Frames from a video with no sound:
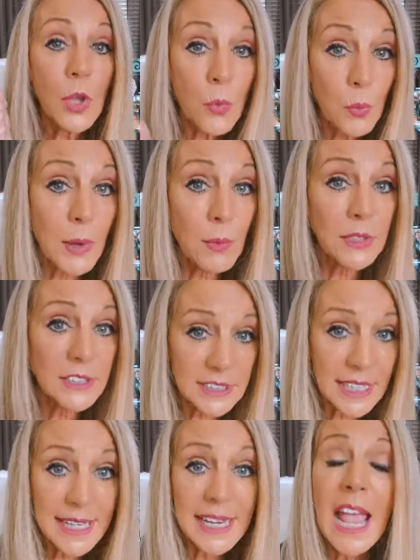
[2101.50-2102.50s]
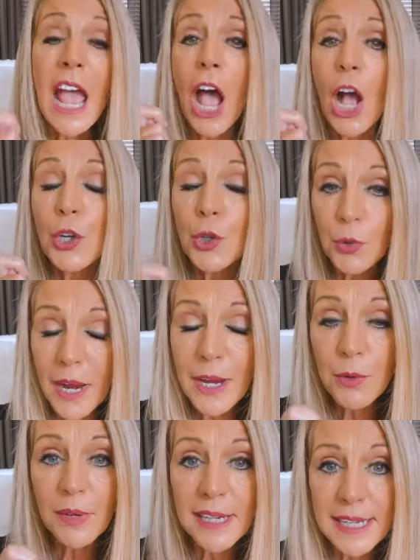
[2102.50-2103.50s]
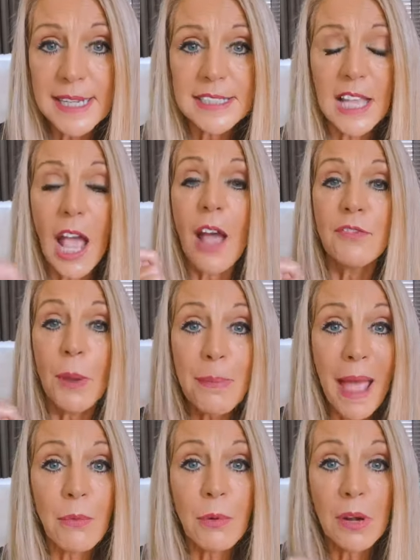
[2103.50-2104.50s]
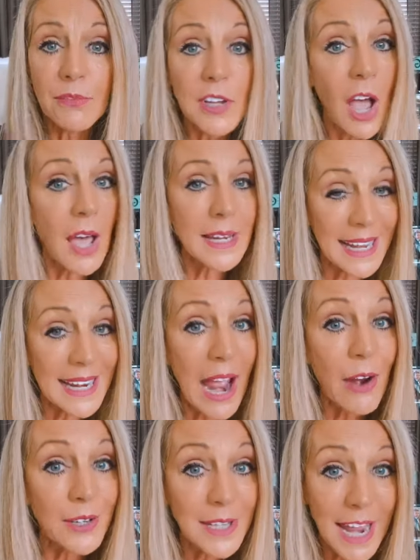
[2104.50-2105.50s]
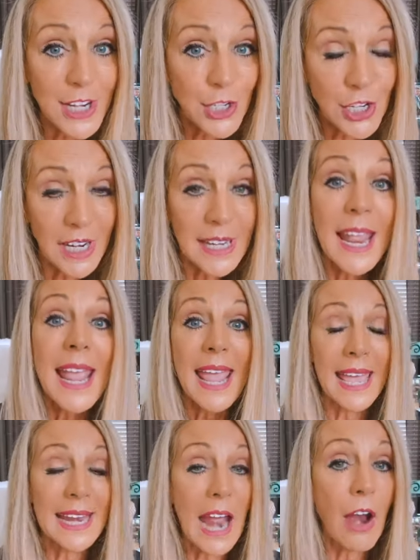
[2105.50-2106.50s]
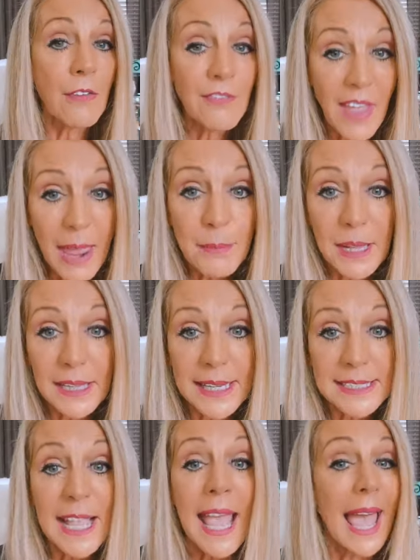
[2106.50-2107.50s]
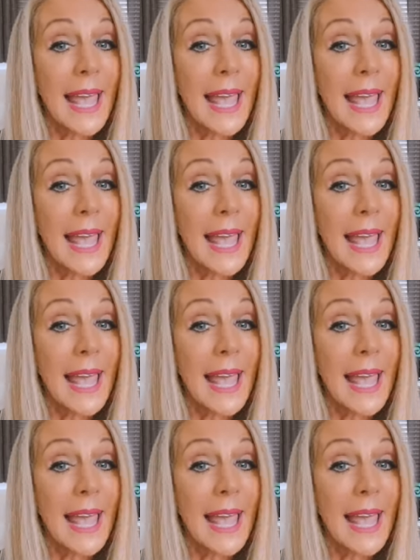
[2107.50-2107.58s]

We will see a great release of the power of God in our nation, in our families.